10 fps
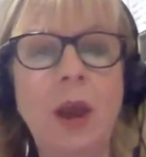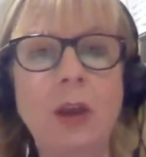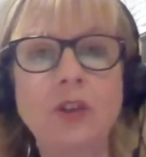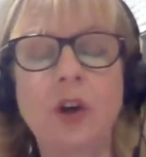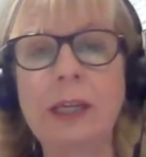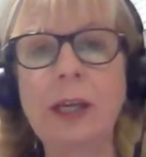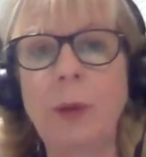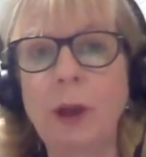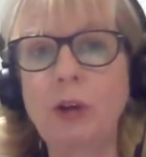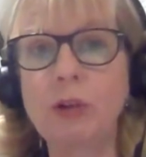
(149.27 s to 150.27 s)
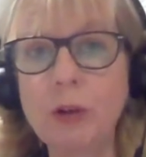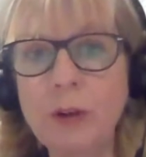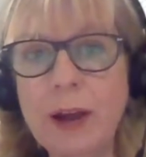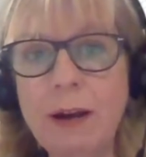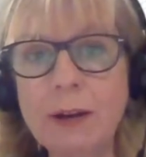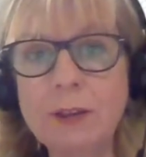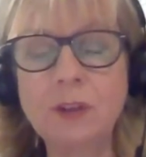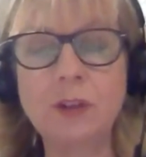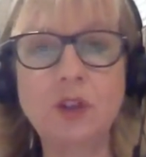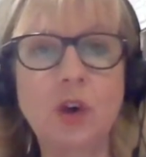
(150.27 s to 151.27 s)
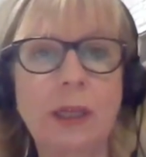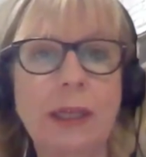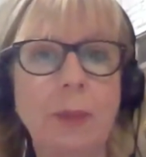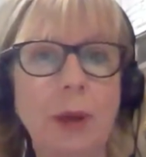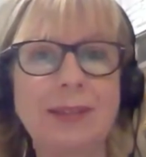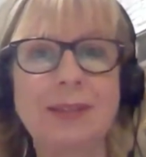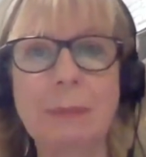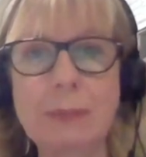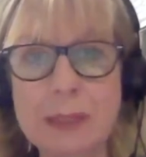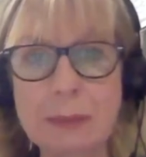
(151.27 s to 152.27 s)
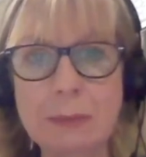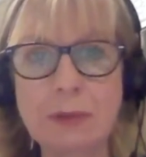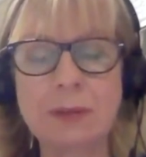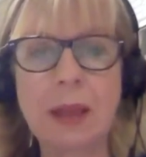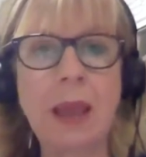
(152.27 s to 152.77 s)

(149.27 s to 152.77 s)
talking about coronavirus, talking about symptoms.